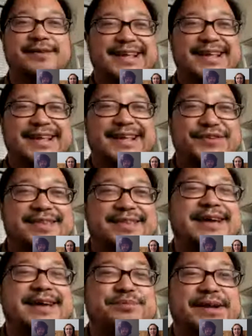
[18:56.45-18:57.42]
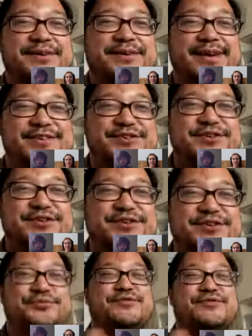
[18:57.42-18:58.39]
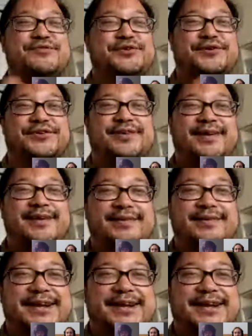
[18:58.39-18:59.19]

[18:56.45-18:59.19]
It looks like a typewriter, and it's just rows of circles